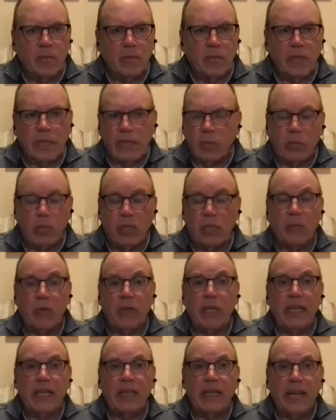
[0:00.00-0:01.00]
like
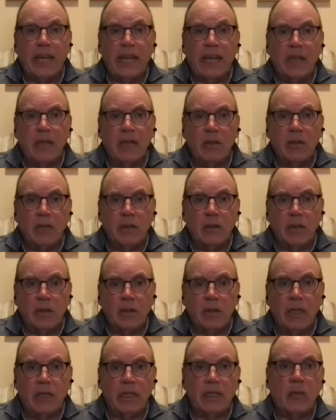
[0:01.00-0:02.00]
recreate that
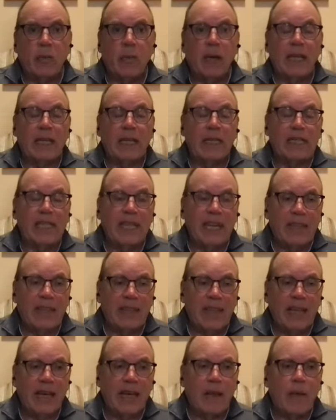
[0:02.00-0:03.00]
or like go back and get
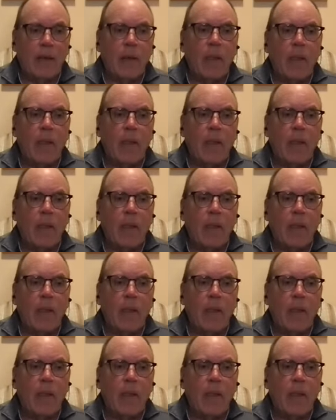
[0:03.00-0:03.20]
that.